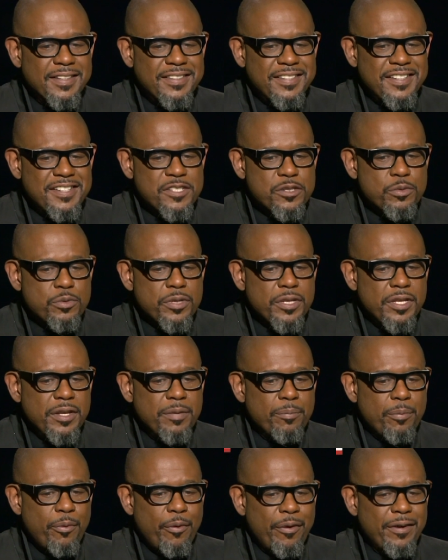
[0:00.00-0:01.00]
think it's really
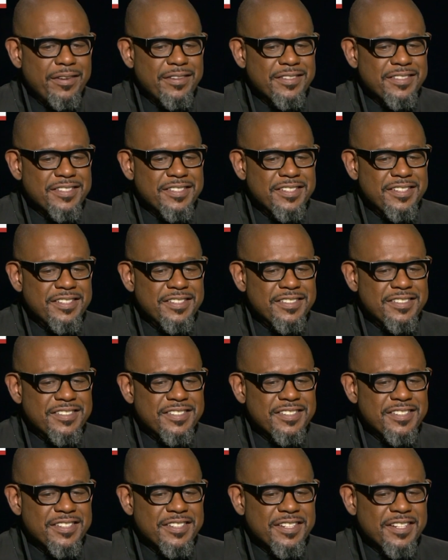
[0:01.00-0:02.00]
important to the
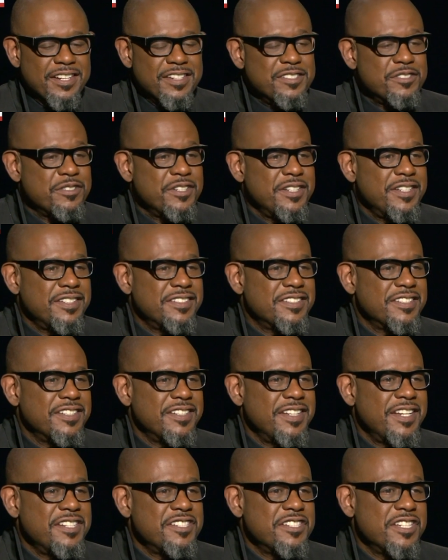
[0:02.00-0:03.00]
to the country, to
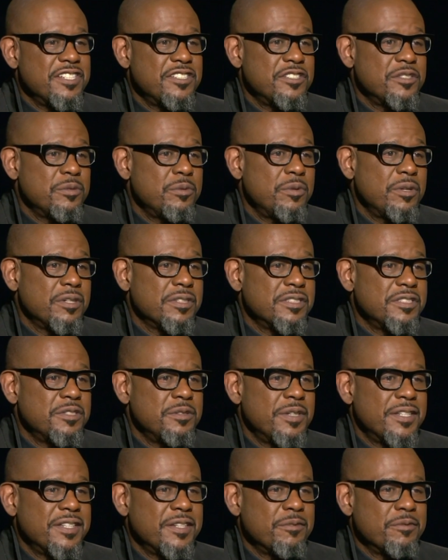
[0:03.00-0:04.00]
the nation, and to the world
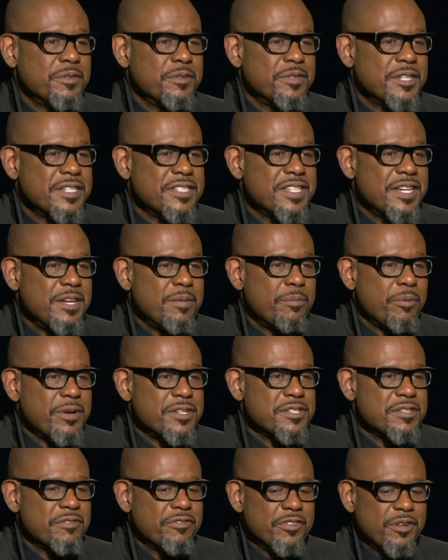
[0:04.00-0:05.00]
too. I think when as they
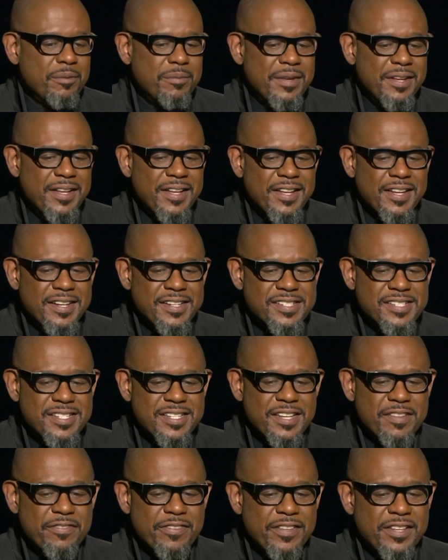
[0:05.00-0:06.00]
embrace the film, because it
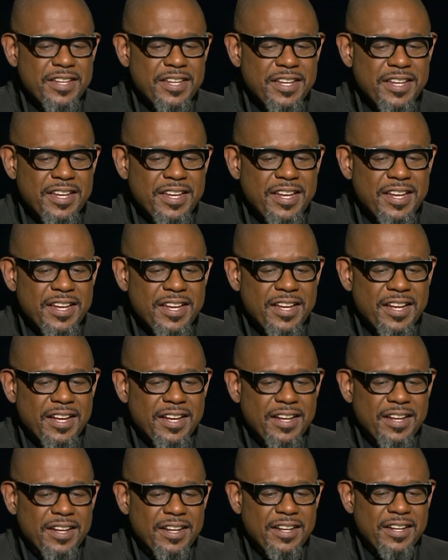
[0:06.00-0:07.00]
definitely
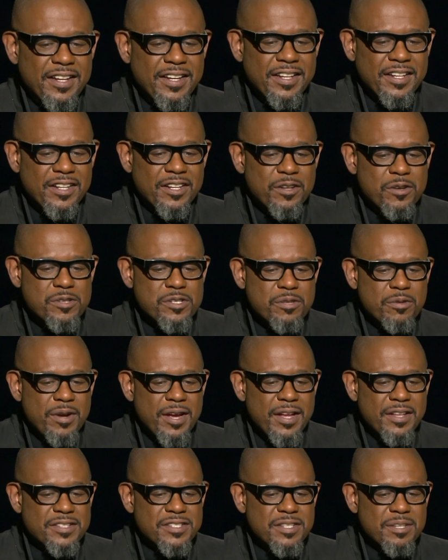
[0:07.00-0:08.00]
uh, goes
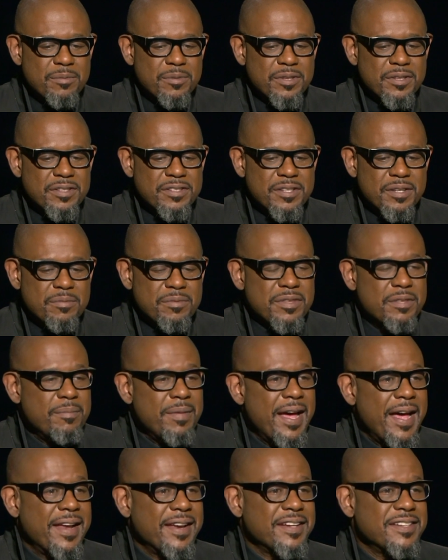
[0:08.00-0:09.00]
around some of the, some
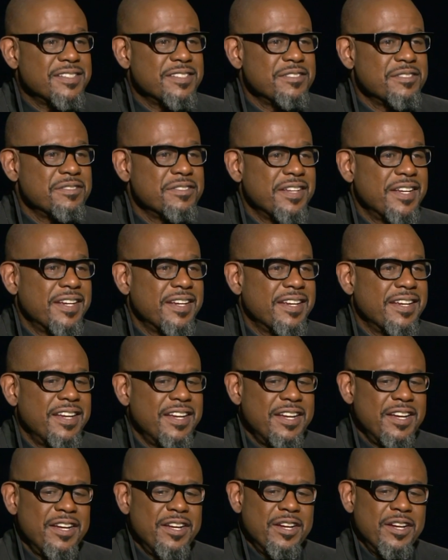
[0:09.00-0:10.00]
thematics of like.
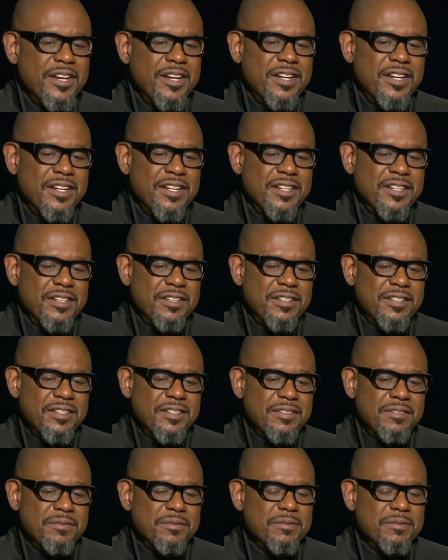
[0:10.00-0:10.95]
Uh,